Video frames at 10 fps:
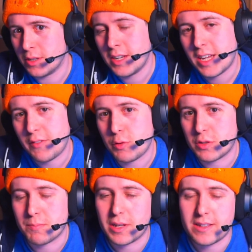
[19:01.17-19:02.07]
if you were to
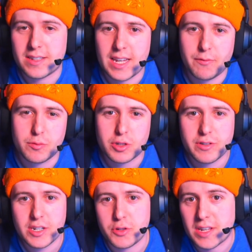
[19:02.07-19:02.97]
play this game from
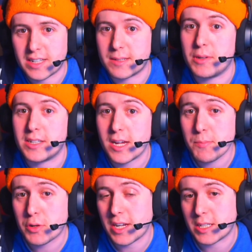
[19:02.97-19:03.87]
scratch, you'd get some nice
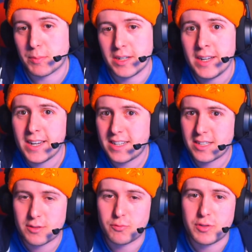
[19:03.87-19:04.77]
upgrades, but it
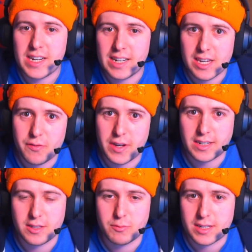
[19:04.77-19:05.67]
doesn't really affect
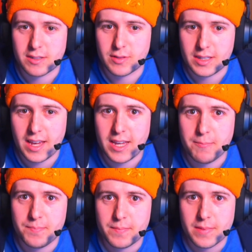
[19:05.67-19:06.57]
the rest of the game.
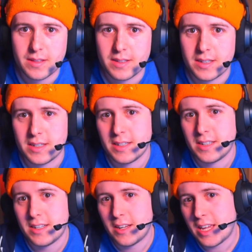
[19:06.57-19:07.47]

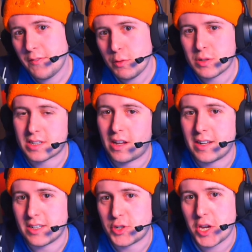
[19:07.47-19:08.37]
If it was
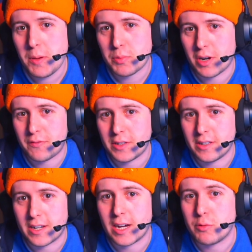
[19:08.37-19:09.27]
slightly cheaper, I feel
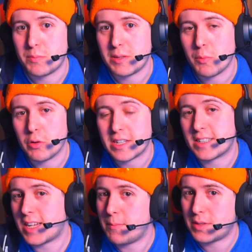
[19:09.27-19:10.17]
like I would be more
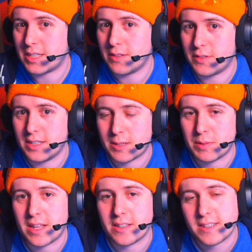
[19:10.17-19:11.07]
accepting of this, but
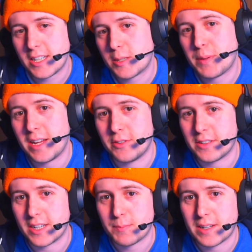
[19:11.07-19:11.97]
at the £6, I
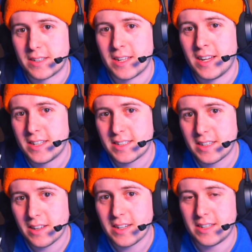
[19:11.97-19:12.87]
expected
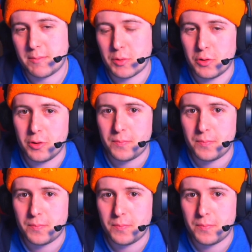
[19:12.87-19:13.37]
slightly more.